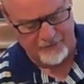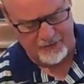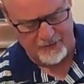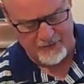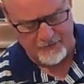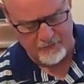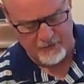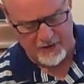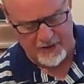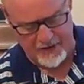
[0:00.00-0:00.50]

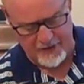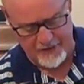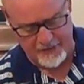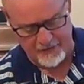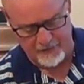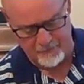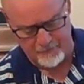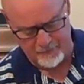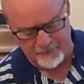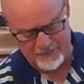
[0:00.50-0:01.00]
very
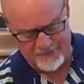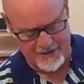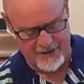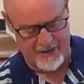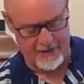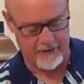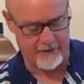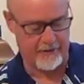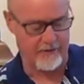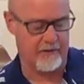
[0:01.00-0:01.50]
bright,
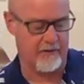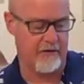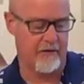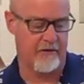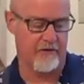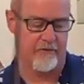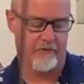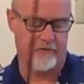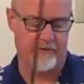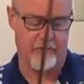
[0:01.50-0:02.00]
metallic.
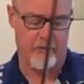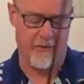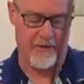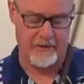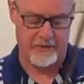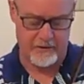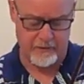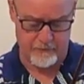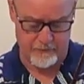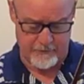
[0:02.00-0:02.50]
So
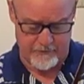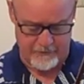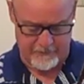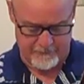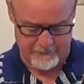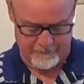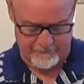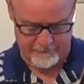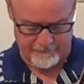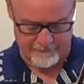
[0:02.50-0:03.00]
I did,
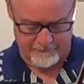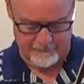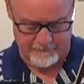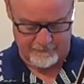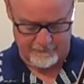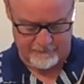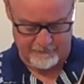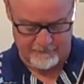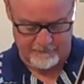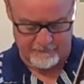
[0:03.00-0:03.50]

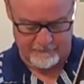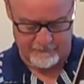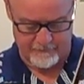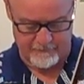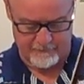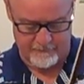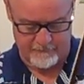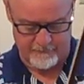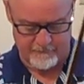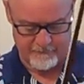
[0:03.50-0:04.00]

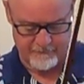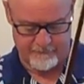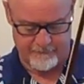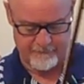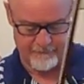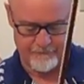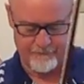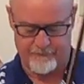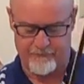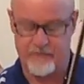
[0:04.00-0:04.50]

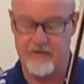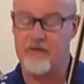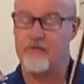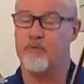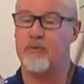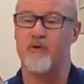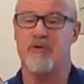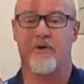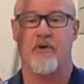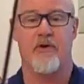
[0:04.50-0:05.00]

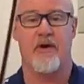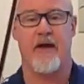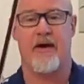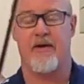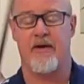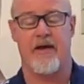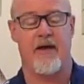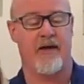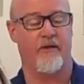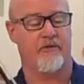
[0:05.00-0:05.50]
this one turned
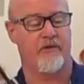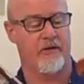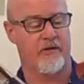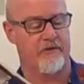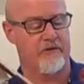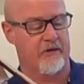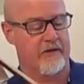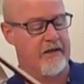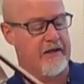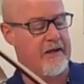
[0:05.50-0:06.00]
out excellent.
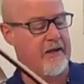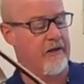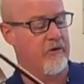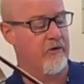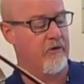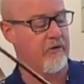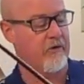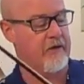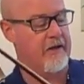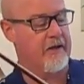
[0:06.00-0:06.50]
It's a
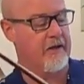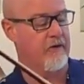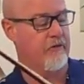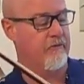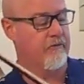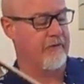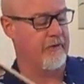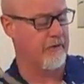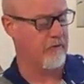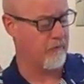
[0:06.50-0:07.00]
killer, killer
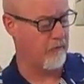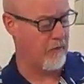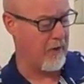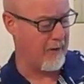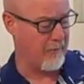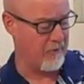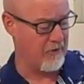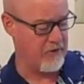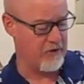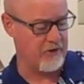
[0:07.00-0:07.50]
fiddle.
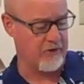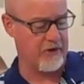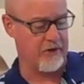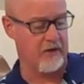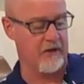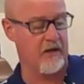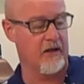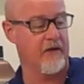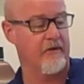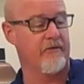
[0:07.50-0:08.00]
Robert, you're going
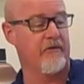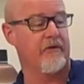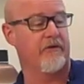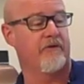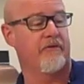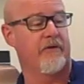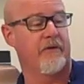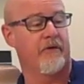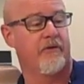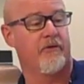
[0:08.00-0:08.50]
to love
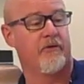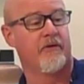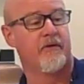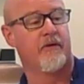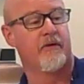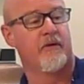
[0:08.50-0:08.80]
this fiddle.